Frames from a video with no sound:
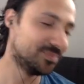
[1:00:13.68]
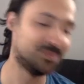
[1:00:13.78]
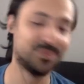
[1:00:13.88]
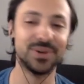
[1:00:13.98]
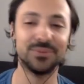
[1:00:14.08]

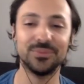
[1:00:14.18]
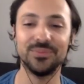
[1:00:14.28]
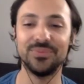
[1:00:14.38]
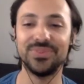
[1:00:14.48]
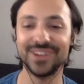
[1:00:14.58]
but
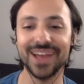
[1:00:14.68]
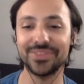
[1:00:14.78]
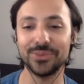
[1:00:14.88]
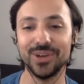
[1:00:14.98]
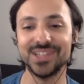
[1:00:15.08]
they're not
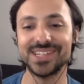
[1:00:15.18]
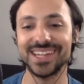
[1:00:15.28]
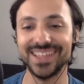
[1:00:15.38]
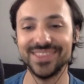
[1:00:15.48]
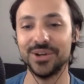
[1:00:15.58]
the ones
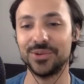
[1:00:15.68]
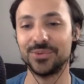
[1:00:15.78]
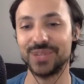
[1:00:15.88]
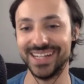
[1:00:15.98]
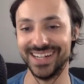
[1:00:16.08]
in the
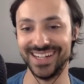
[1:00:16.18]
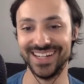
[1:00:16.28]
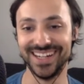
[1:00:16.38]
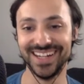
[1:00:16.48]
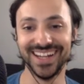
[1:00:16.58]
arena.
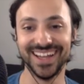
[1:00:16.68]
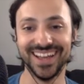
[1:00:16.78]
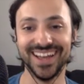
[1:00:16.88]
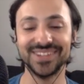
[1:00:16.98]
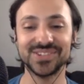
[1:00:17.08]

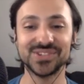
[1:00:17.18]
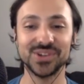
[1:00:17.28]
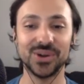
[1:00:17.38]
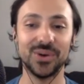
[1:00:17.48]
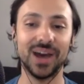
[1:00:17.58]
And
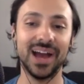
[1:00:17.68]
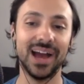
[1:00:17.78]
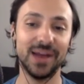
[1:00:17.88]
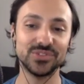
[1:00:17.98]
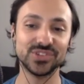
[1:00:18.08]
so
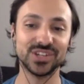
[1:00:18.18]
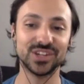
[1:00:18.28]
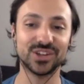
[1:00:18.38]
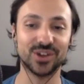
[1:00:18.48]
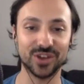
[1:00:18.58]
I'm just going
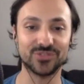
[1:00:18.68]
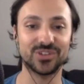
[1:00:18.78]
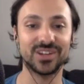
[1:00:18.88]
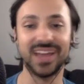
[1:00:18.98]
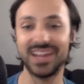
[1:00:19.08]
to
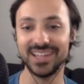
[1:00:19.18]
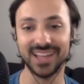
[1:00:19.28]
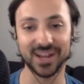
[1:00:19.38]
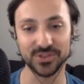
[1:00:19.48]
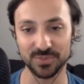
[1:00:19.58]
caution any
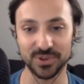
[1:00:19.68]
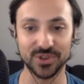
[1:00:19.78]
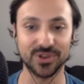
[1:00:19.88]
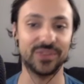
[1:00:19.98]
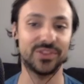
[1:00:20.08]

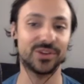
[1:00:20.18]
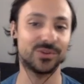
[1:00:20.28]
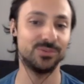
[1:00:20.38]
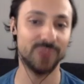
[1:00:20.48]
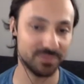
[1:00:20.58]
entrepreneur out there who
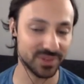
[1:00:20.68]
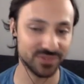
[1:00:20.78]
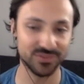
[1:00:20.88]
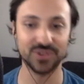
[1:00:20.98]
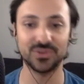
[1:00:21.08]
might be
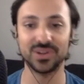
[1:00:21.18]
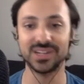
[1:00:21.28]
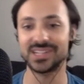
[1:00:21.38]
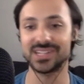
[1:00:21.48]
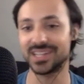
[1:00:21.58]

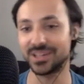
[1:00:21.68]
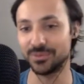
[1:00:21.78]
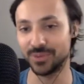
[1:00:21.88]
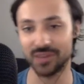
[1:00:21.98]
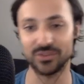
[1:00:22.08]
fundraising and
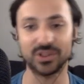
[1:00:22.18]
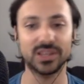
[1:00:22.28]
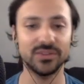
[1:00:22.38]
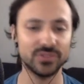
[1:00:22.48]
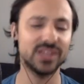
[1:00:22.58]
whatever,
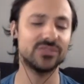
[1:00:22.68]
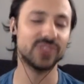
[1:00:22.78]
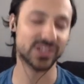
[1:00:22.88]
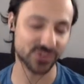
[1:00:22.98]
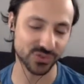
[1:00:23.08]
give the
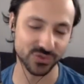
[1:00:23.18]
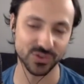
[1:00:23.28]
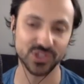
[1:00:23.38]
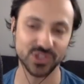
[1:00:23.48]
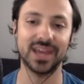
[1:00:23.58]
investors
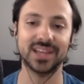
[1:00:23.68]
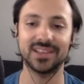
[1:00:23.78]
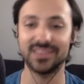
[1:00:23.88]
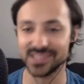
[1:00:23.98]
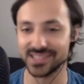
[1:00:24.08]
respect,
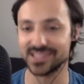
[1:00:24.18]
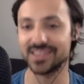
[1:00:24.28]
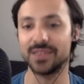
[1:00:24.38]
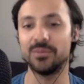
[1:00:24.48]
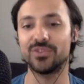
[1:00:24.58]
listen to
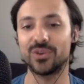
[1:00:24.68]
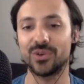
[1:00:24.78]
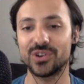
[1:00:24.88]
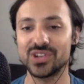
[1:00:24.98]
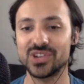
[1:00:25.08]
them, of
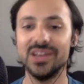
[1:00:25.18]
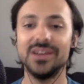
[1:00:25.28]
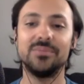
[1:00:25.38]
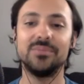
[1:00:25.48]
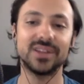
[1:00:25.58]
course,
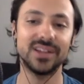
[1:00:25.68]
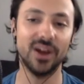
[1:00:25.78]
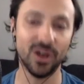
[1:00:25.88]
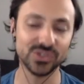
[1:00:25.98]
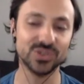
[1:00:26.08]
but
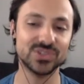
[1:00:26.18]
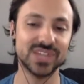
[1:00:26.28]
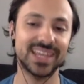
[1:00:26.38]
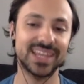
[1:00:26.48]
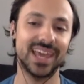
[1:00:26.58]
also
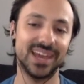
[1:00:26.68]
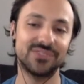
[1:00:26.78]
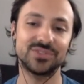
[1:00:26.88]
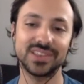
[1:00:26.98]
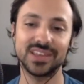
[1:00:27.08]
take
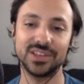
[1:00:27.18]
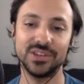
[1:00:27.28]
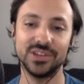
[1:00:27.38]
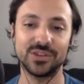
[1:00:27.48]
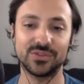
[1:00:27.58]
everything
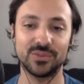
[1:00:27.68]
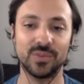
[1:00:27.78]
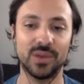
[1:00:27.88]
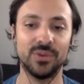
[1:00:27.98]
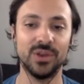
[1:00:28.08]
you hear from
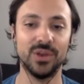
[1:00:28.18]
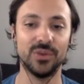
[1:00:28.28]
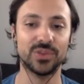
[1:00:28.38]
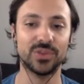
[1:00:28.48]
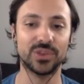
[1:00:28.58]
them
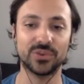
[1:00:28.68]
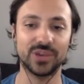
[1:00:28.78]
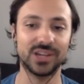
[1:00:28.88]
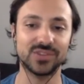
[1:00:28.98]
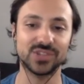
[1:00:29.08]
with a
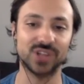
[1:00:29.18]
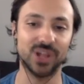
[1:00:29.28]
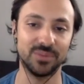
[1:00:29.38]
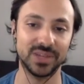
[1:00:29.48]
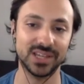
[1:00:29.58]
grain of
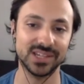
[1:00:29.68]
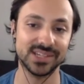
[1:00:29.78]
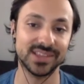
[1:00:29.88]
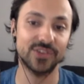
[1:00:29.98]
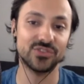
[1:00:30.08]
salt, because
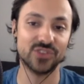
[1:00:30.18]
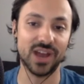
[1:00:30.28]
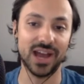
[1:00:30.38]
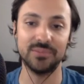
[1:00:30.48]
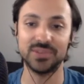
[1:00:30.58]
their
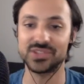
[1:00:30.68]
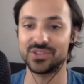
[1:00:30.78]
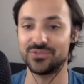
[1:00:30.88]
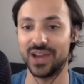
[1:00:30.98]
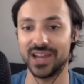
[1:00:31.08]
job is to
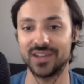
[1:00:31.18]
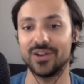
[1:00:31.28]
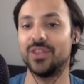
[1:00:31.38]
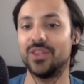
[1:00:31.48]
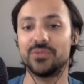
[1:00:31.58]
find
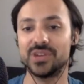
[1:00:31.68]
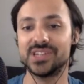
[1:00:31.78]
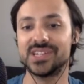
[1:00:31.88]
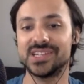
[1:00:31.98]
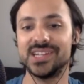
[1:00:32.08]
all the
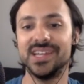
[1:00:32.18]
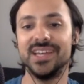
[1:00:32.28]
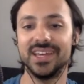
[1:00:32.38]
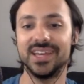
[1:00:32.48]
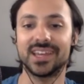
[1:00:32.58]
reasons
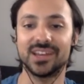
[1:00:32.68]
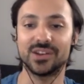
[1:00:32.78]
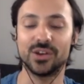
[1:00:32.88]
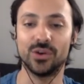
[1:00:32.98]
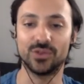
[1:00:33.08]
it can
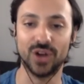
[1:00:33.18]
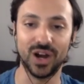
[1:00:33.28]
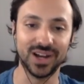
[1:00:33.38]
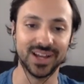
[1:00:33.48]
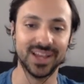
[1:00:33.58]
go
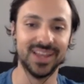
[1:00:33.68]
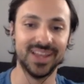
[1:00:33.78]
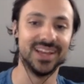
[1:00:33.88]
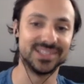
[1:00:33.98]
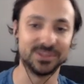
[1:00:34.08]
wrong
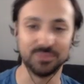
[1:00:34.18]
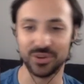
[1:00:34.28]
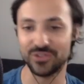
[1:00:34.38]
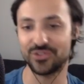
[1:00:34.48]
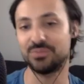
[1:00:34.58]
and to
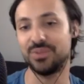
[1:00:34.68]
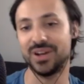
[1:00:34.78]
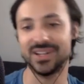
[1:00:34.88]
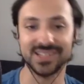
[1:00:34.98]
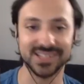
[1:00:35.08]
push your
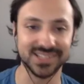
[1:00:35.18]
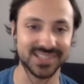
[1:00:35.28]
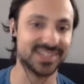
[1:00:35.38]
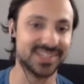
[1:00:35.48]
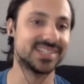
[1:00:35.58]
buttons and
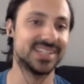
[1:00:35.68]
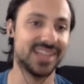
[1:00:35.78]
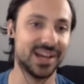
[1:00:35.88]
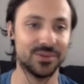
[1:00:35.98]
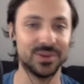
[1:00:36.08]
to see
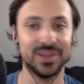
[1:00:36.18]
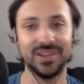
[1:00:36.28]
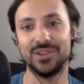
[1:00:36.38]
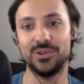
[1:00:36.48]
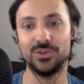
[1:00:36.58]
how
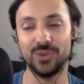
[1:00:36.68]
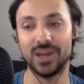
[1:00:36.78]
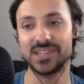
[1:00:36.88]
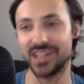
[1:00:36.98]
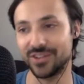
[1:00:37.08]
you
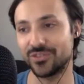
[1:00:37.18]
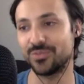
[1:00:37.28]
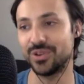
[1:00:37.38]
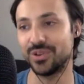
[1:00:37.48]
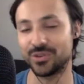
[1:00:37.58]
as an
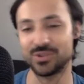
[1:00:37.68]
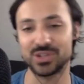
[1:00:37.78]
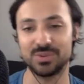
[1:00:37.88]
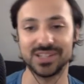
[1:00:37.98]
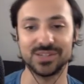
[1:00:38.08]
entrepreneur
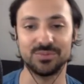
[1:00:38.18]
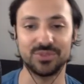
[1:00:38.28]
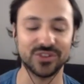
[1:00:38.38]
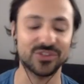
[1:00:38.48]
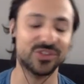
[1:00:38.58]
respond to
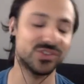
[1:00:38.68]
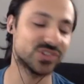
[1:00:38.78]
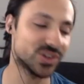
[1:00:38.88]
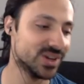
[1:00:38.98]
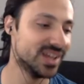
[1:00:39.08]
pressure.
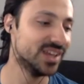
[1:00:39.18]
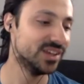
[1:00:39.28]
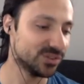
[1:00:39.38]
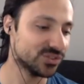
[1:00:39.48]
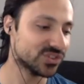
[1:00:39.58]
So,
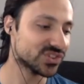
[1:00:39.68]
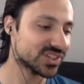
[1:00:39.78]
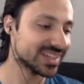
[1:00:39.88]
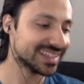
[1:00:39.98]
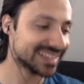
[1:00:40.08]

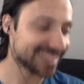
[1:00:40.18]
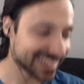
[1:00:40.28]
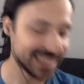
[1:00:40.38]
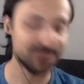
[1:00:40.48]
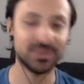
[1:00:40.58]
just
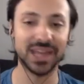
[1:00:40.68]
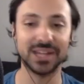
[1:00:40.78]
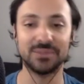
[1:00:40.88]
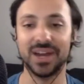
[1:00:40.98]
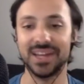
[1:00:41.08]
keep that
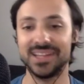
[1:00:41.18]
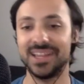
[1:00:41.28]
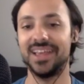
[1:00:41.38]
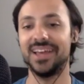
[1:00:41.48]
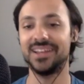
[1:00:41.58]
in mind.
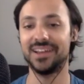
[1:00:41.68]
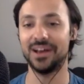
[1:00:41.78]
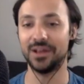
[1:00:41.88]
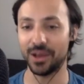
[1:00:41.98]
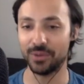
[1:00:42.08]
And
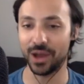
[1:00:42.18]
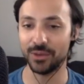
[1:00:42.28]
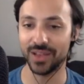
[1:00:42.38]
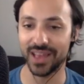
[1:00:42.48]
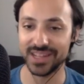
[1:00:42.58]
I
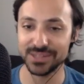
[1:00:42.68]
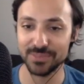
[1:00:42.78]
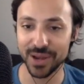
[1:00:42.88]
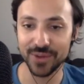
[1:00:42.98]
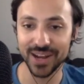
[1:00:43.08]
will end
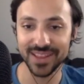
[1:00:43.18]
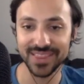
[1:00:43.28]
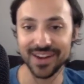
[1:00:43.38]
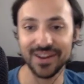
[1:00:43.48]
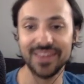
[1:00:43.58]
my rant
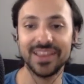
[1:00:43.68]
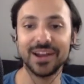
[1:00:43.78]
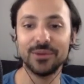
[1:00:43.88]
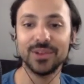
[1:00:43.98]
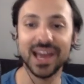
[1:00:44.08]
there, and then I
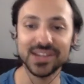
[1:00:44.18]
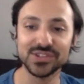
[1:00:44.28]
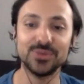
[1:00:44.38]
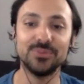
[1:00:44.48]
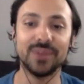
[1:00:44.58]
will ask
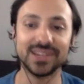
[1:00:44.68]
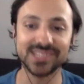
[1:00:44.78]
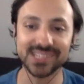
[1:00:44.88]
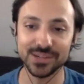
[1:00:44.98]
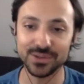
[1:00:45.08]
you my
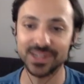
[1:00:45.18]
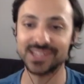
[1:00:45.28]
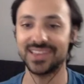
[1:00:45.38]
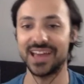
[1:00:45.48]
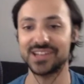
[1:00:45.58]

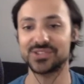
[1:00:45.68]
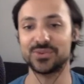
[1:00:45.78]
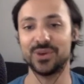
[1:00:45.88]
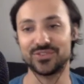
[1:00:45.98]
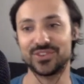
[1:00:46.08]
serious last
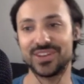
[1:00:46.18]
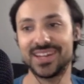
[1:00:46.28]
question,